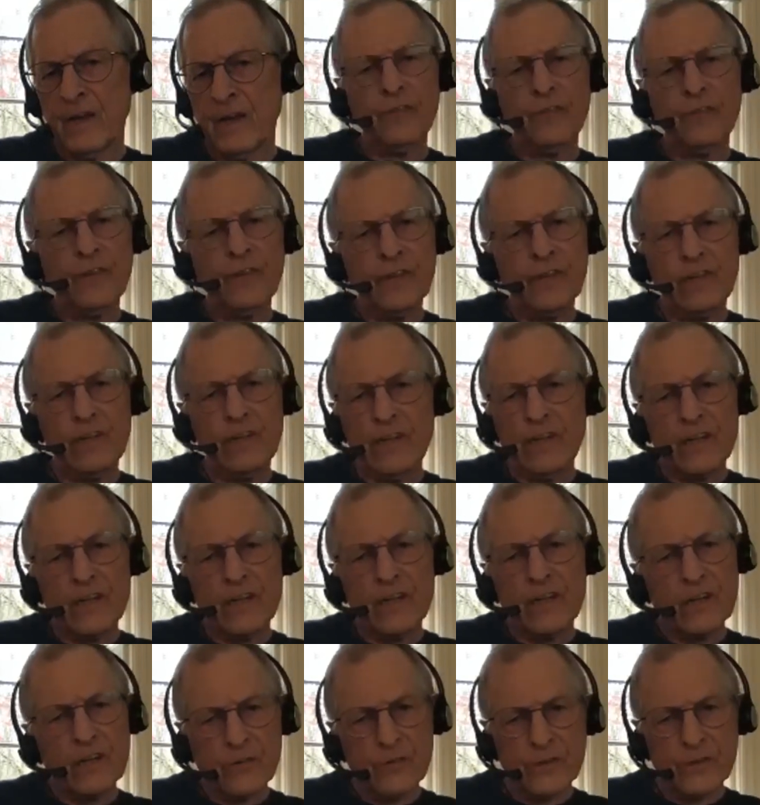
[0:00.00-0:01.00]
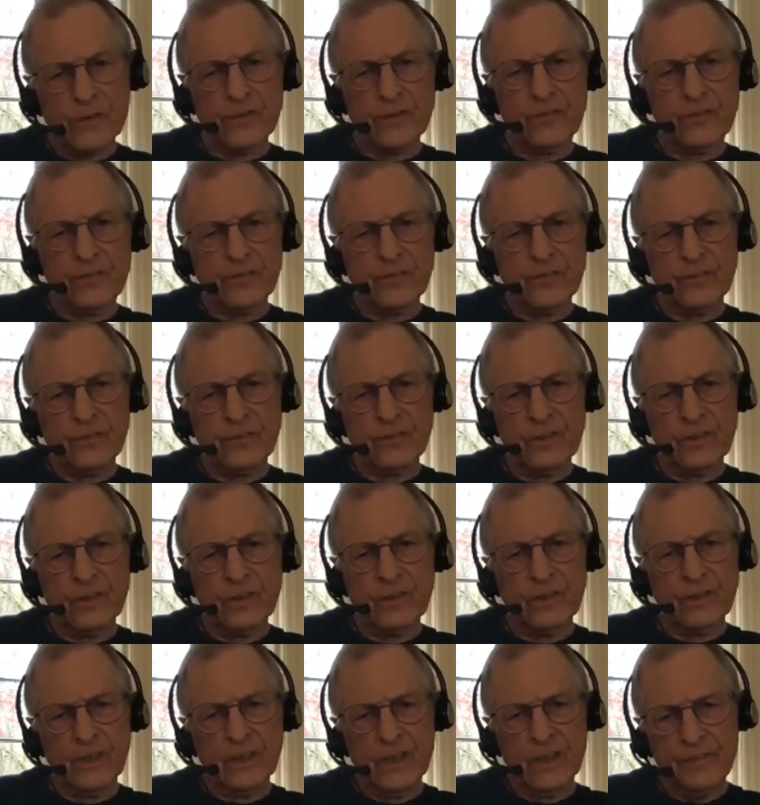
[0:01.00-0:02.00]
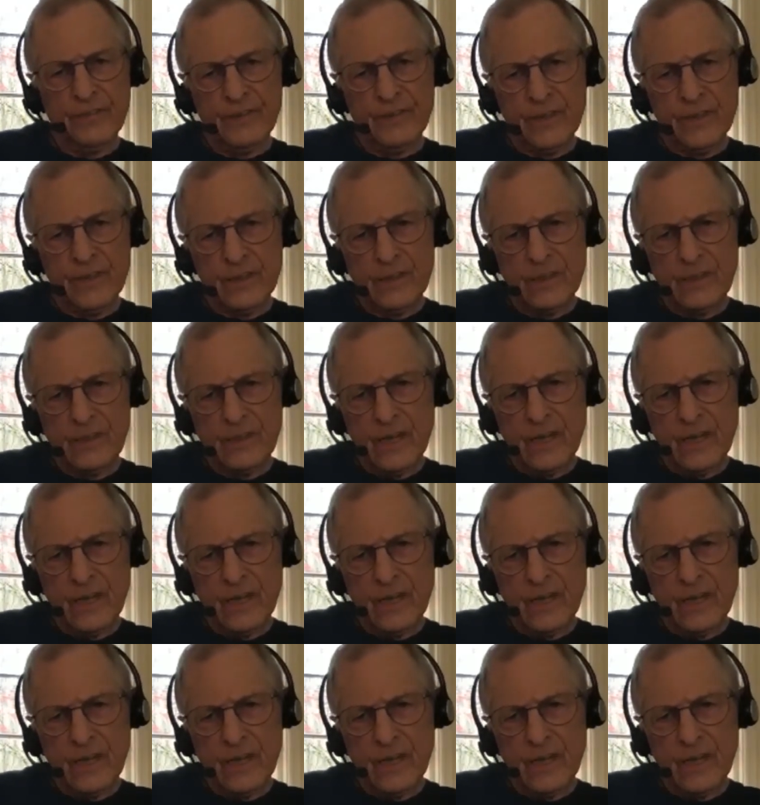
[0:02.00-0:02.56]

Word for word: living in ignorance living in,